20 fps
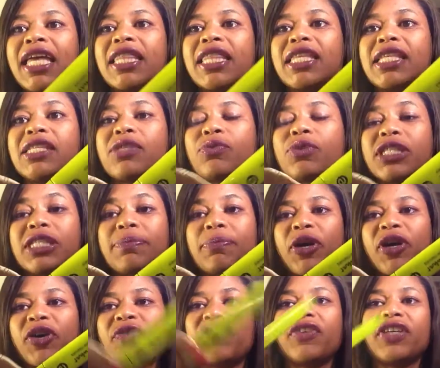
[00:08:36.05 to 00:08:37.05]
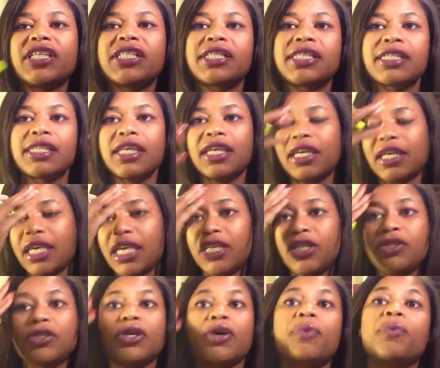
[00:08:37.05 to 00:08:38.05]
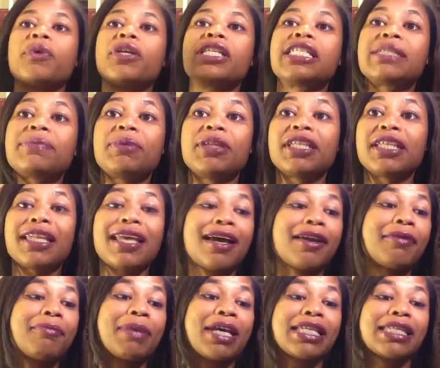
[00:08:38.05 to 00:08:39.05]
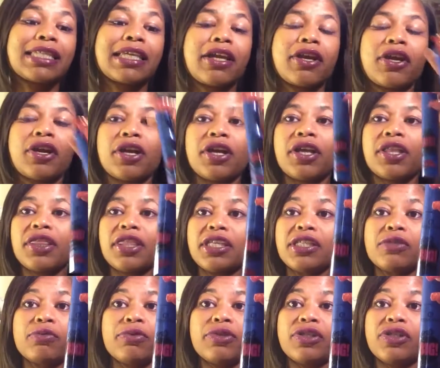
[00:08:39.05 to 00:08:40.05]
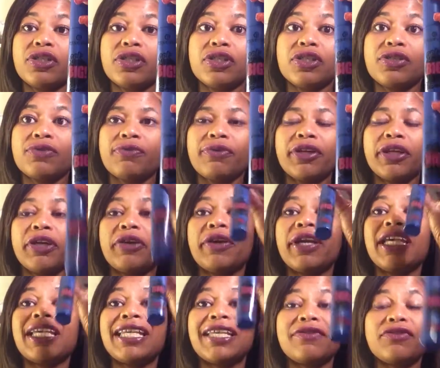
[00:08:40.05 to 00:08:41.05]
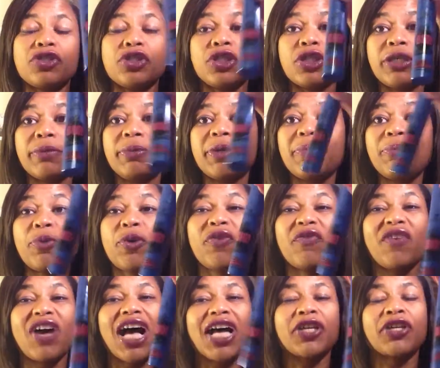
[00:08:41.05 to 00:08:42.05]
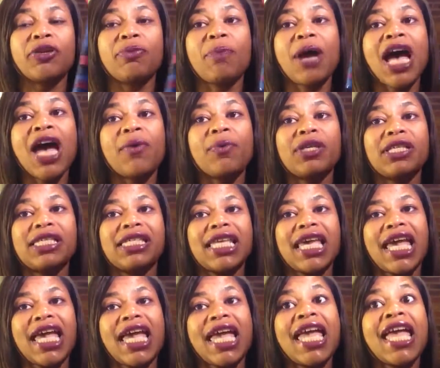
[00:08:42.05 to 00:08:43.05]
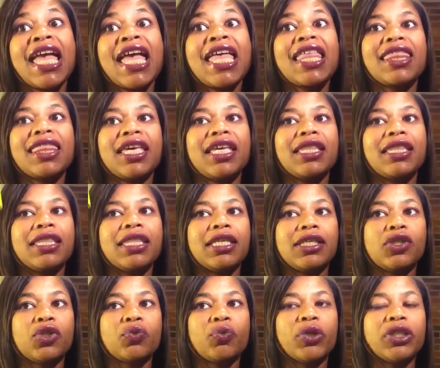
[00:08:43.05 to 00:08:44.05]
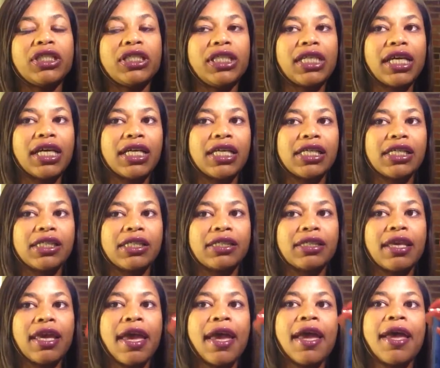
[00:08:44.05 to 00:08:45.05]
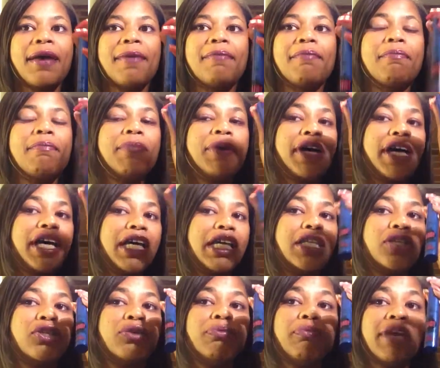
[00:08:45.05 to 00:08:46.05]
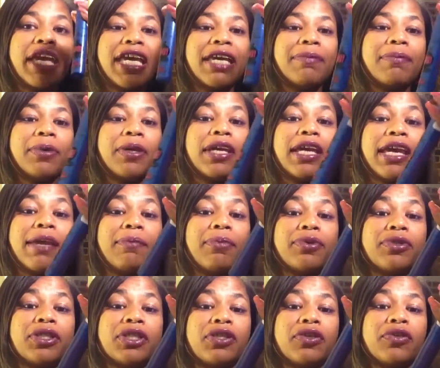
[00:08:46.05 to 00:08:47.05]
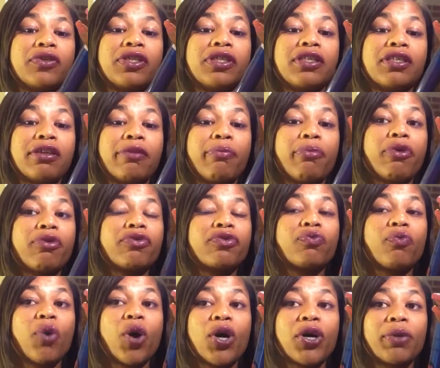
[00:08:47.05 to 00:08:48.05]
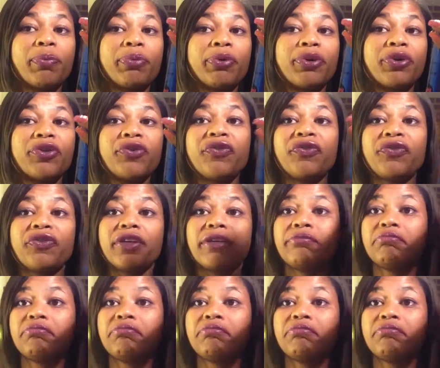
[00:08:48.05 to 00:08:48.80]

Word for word: this one's perfect and you don't want to spend a lot on mascara. This one's just really great. Gives you a little bit more volume, I would say, than this one does but you may be able to, since they're both waterproof,